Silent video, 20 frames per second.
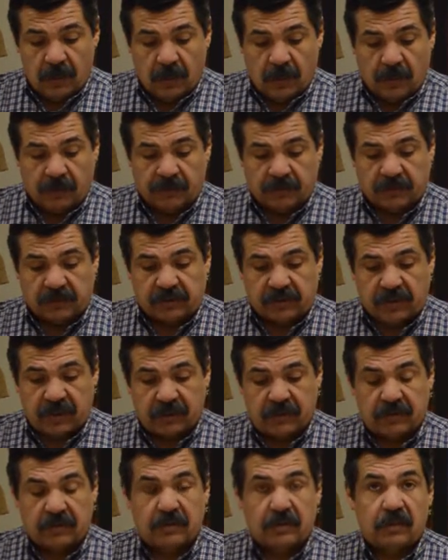On the
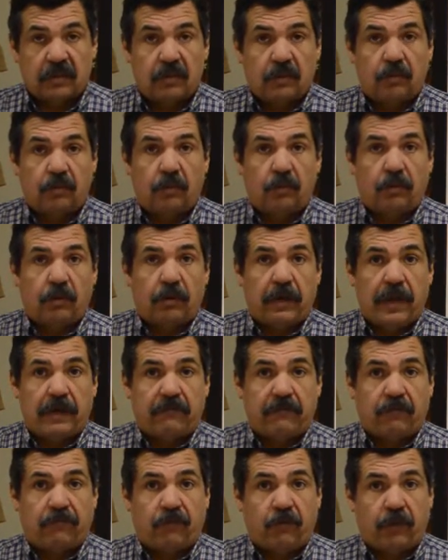6th, we will
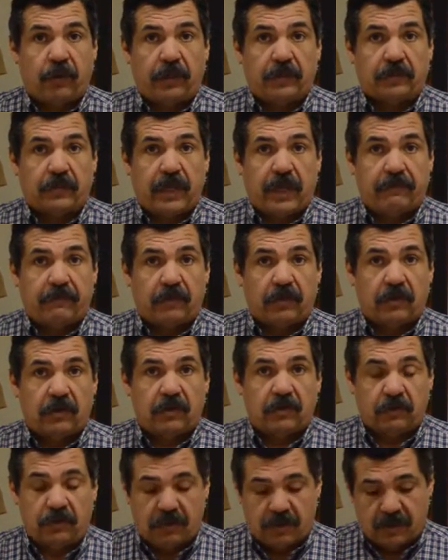have a 4-H lamb and
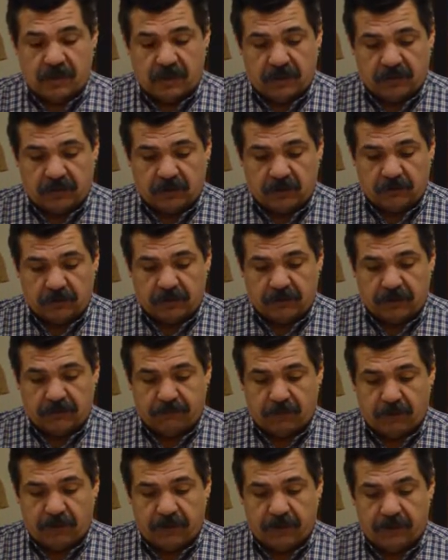goat
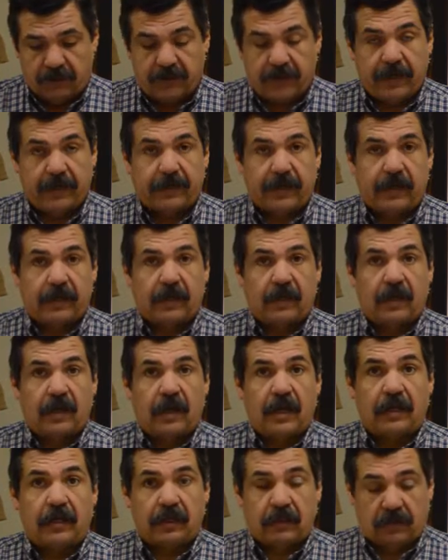showmanship clinic at 9
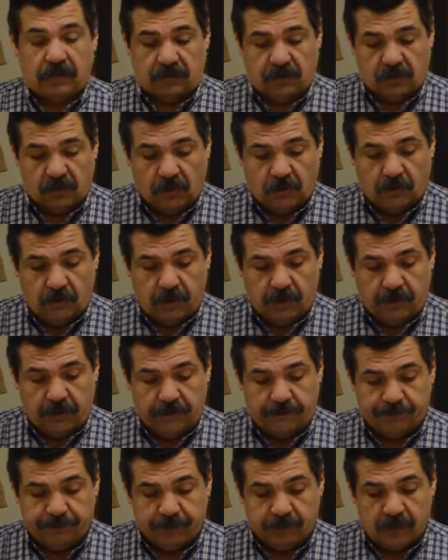o'clock at the show
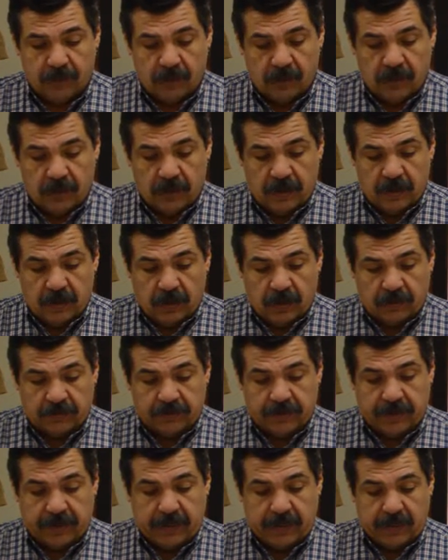barn. On
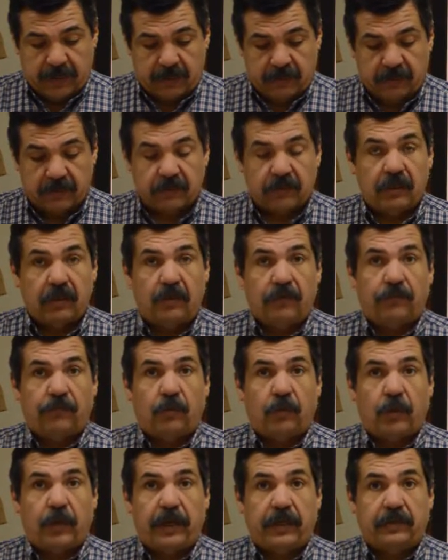the 8th, Dilly
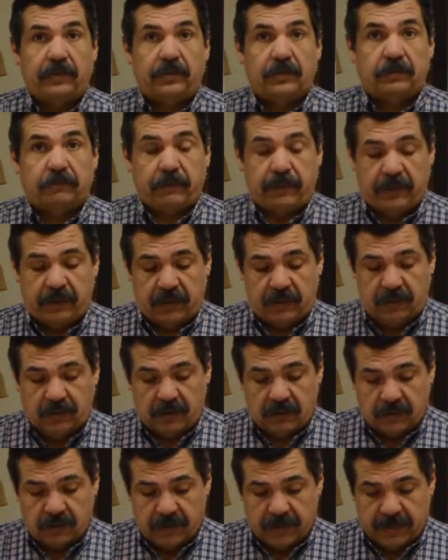4-H is
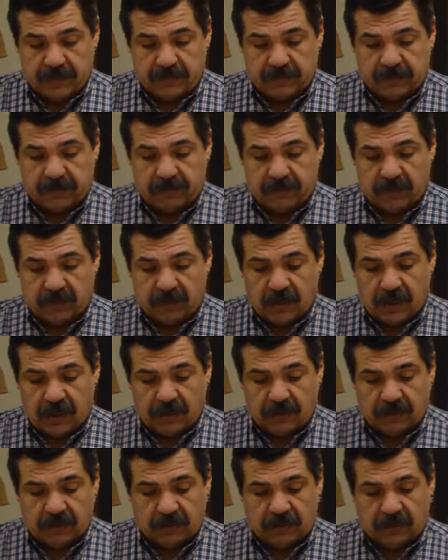meeting at 7
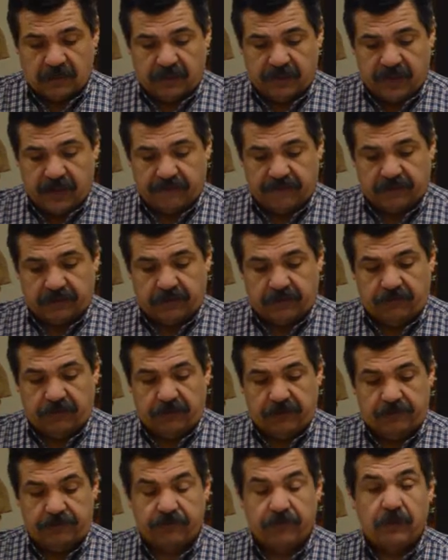o'clock at the Dilly
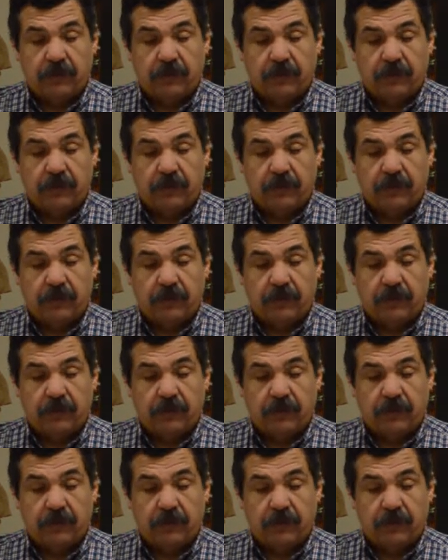Cafeteria.